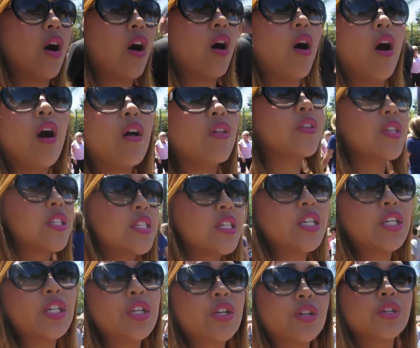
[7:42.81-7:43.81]
all the
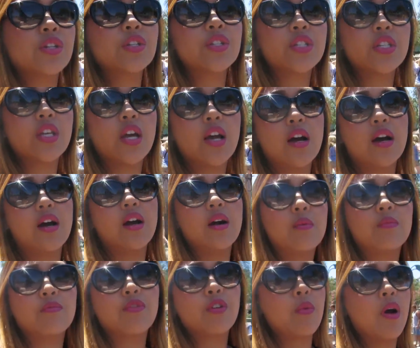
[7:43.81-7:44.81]
seniors
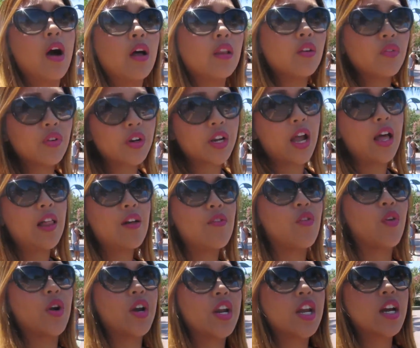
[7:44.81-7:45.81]
from all over
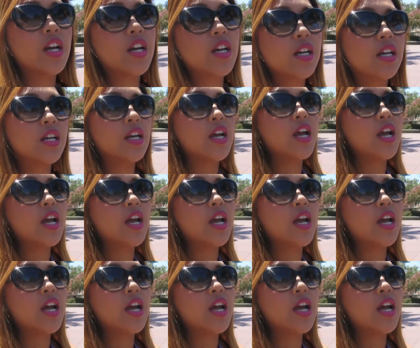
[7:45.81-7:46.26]
California,